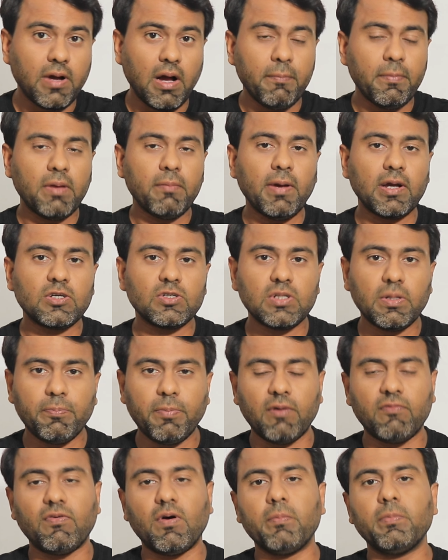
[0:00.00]
coming back to the
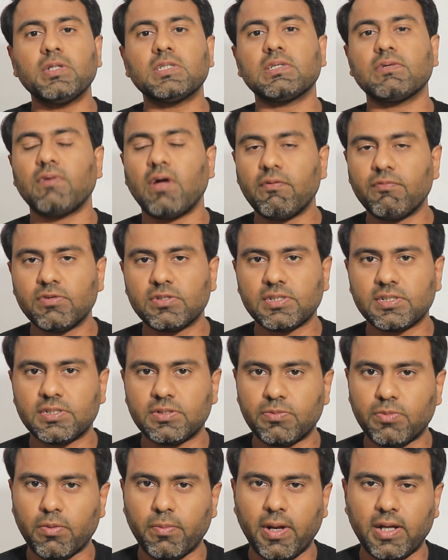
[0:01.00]
performance of iPhone
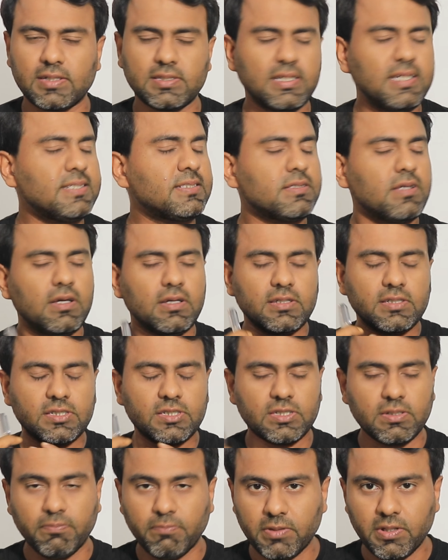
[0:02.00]
16 Pro Max, it's
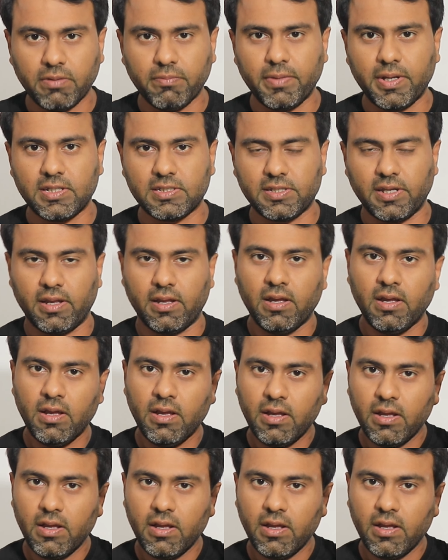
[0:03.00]
simply amazing.